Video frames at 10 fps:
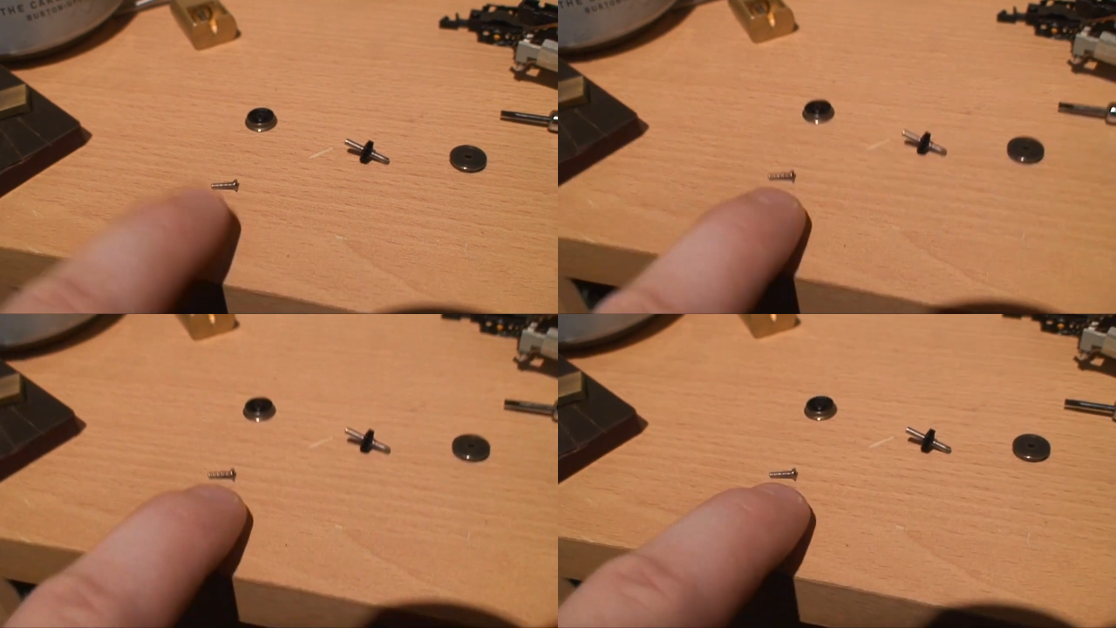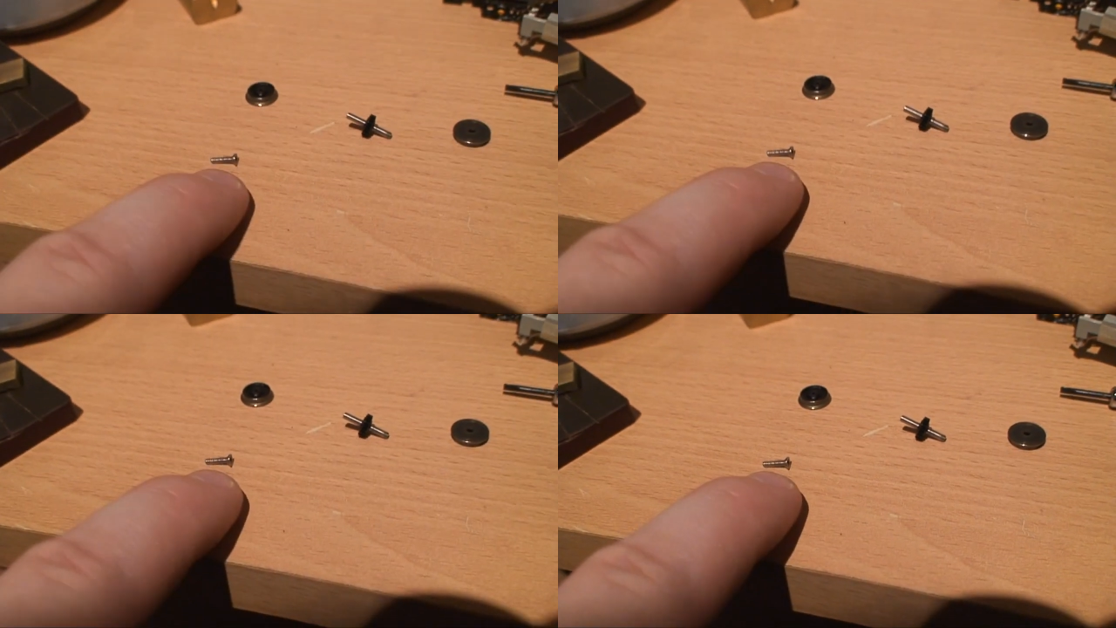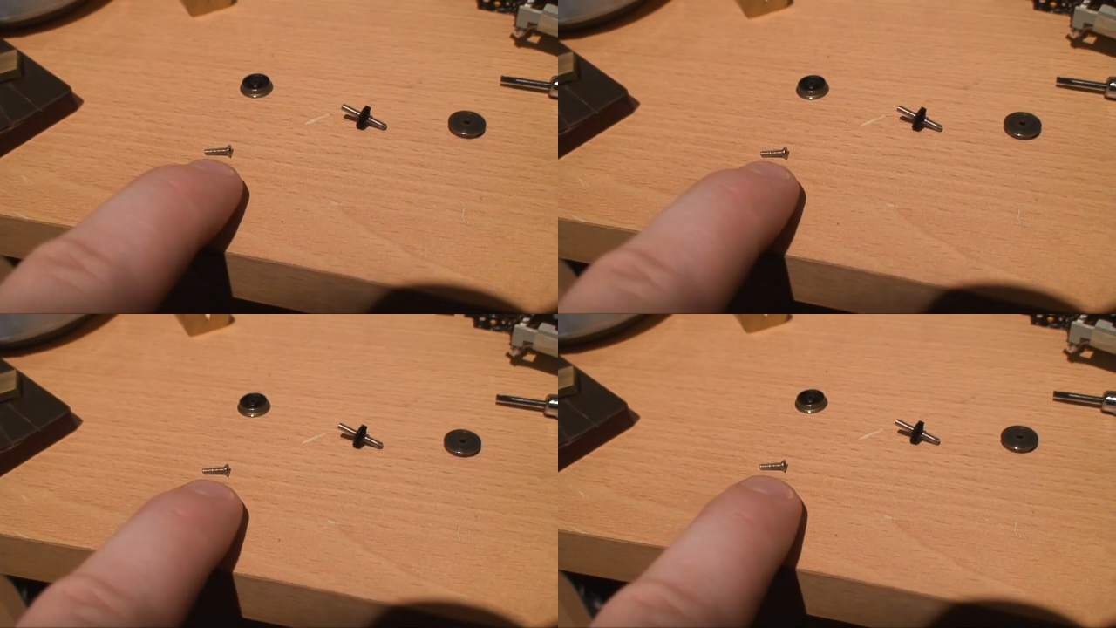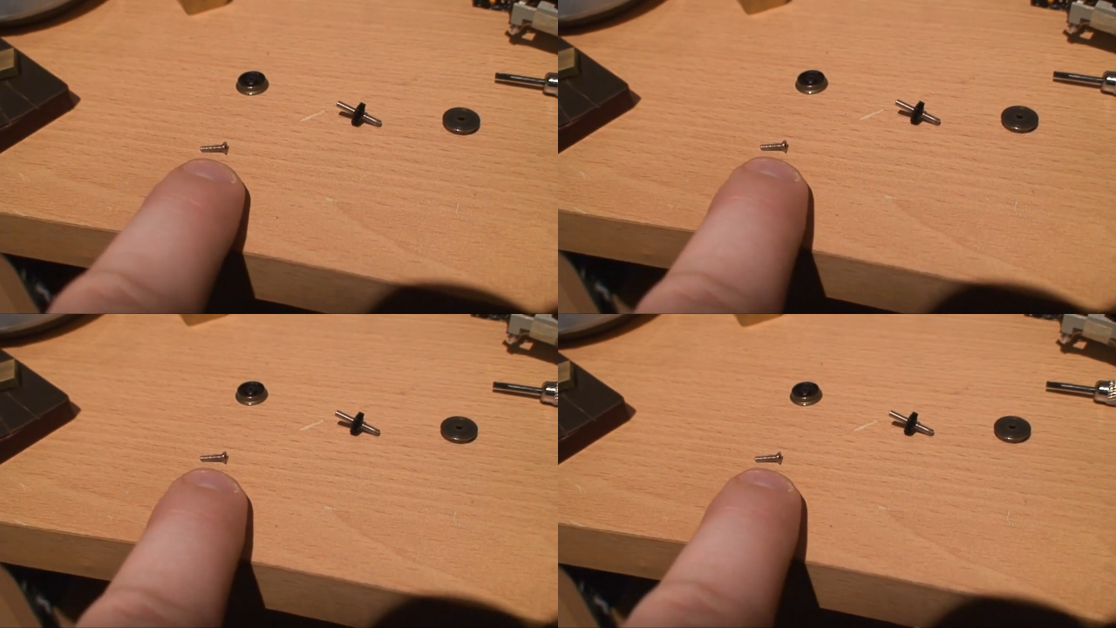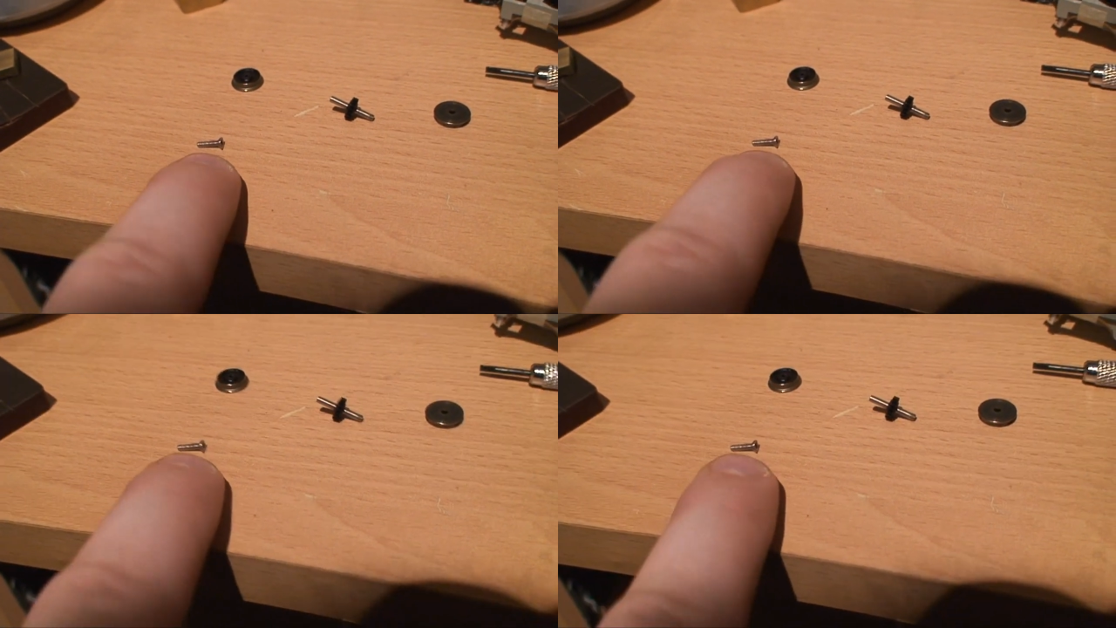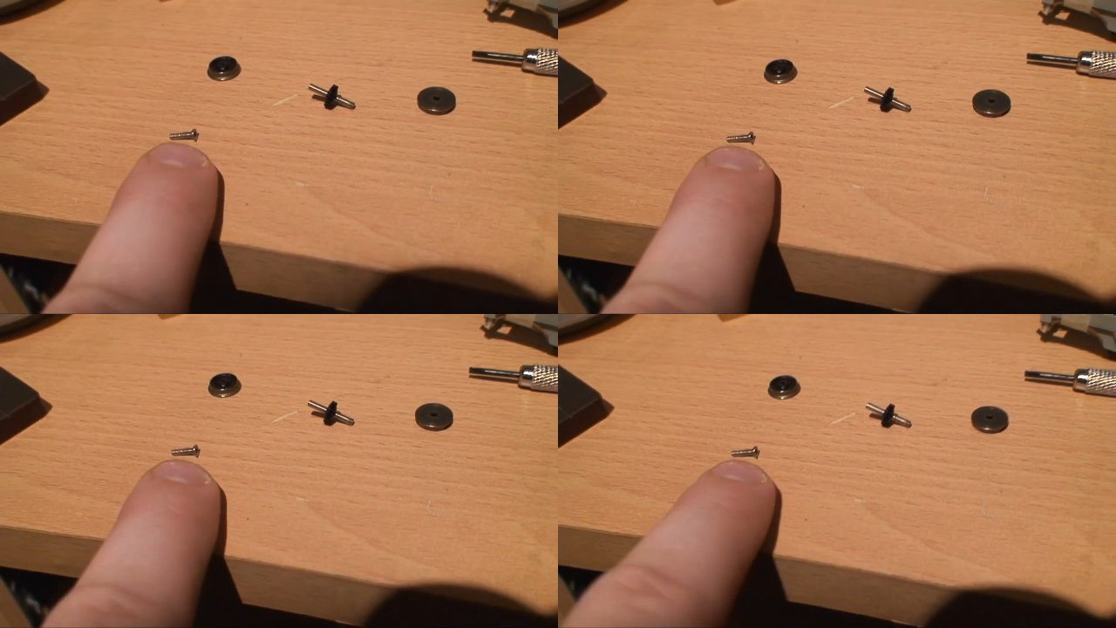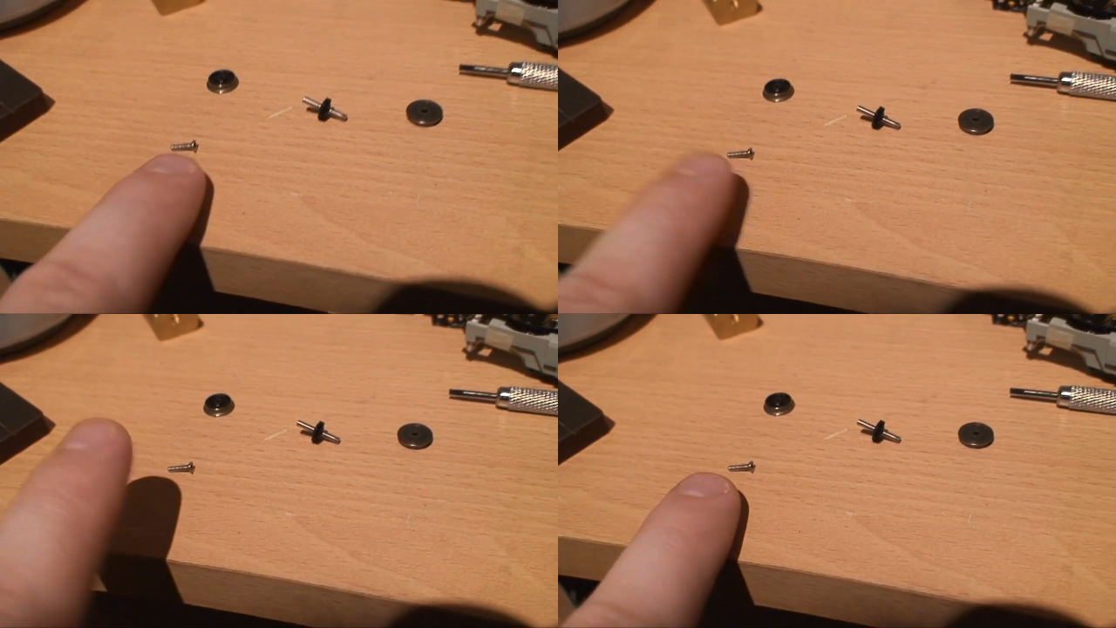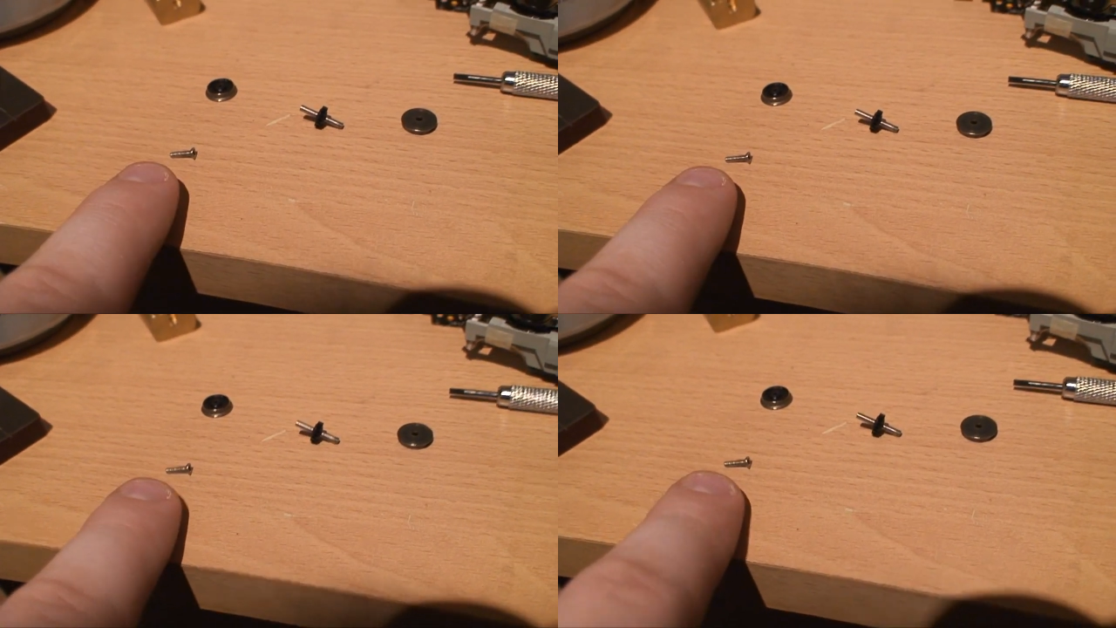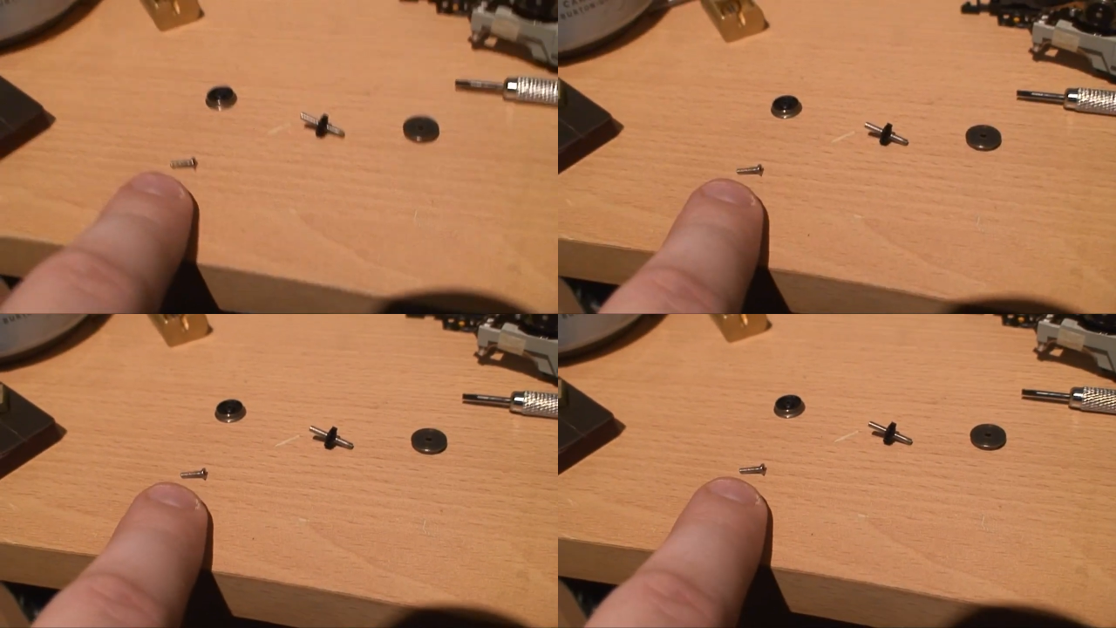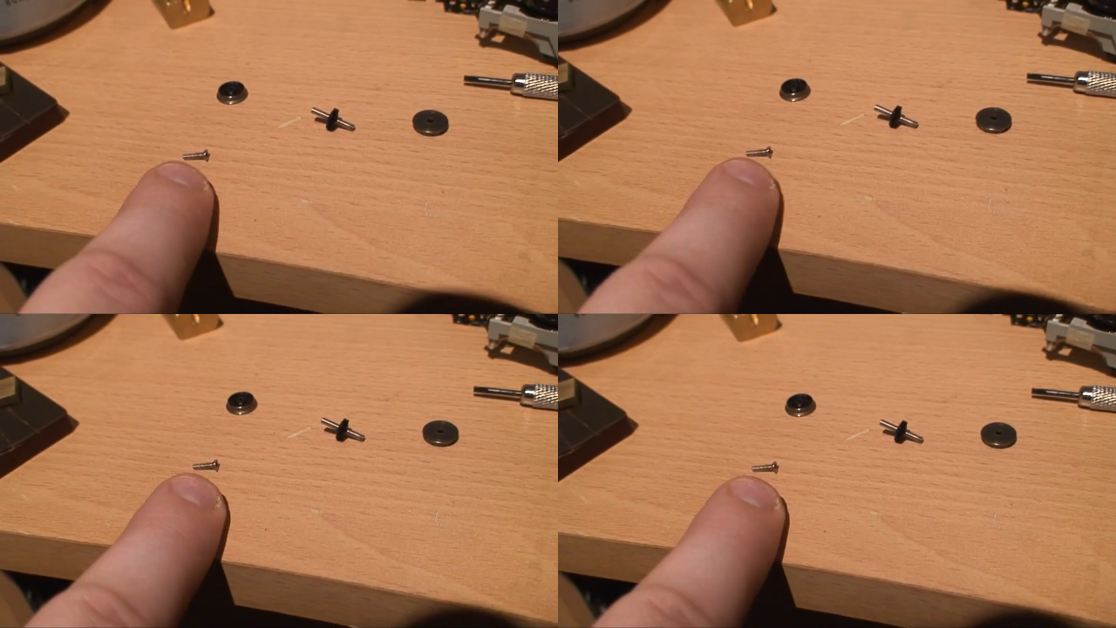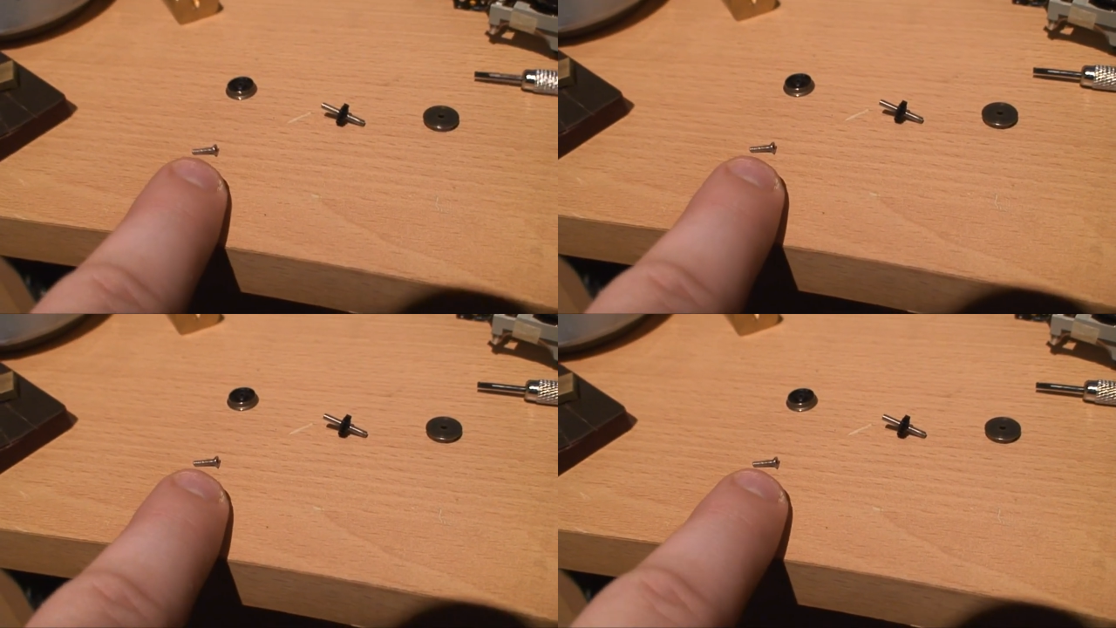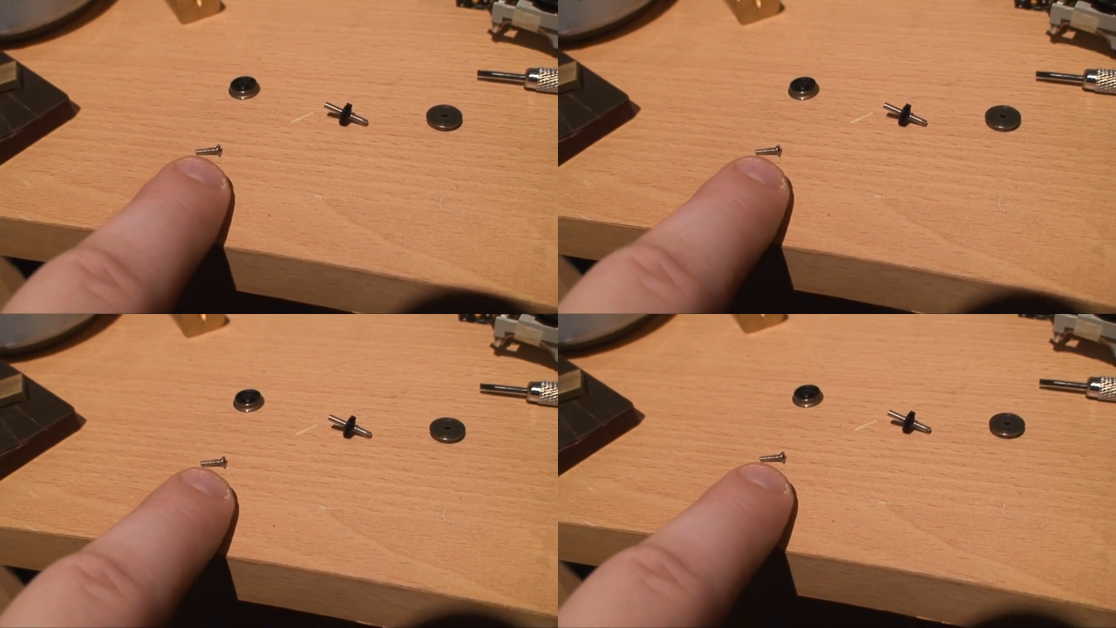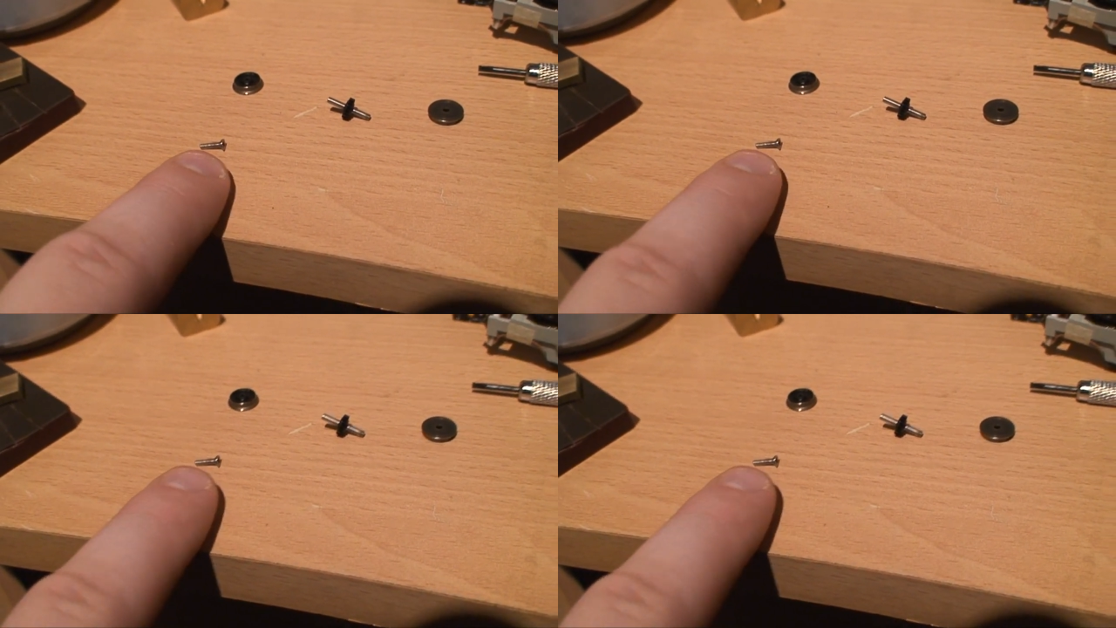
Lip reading: Nobody's mouth can be seen.